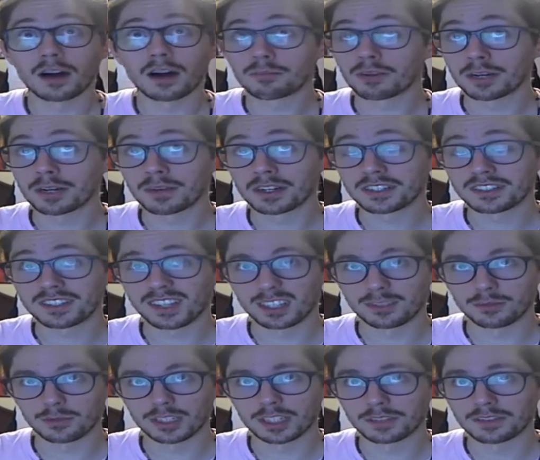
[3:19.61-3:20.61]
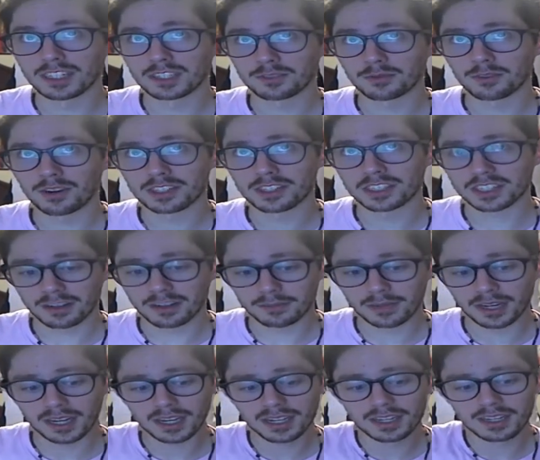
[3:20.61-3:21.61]
pretty much Sailor Moon DVDs were hard to come
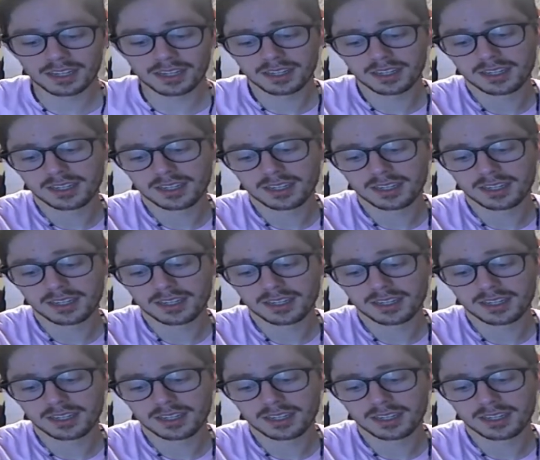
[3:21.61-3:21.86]
by.